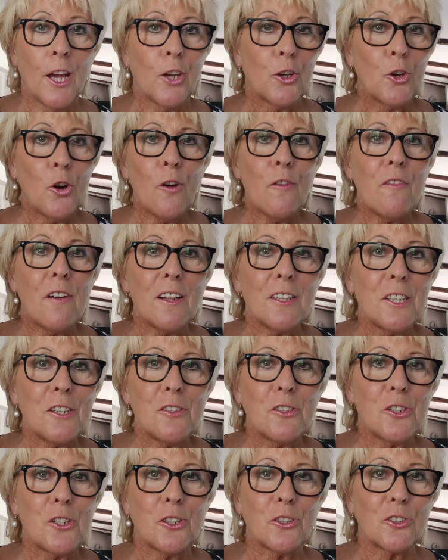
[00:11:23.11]
Your
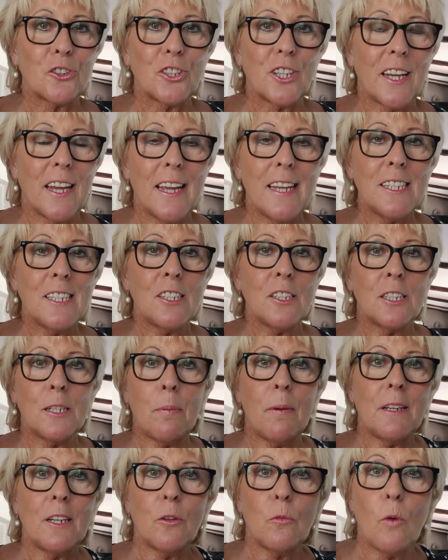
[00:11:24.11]
values don't change
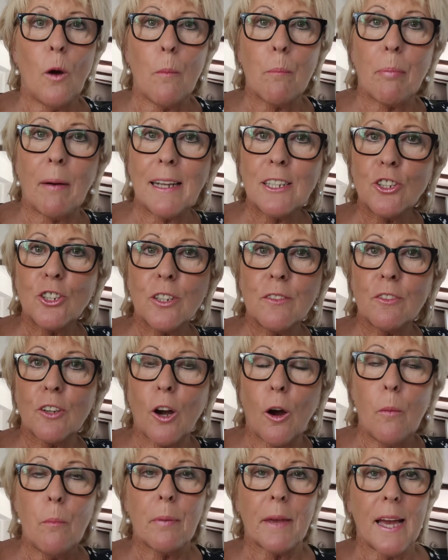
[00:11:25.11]
depending on what badge you've
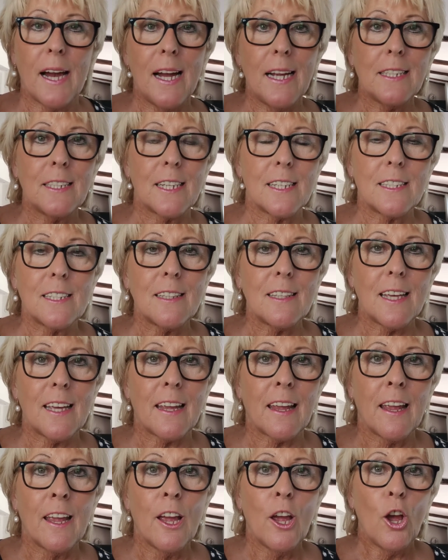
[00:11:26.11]
got behind you, do they?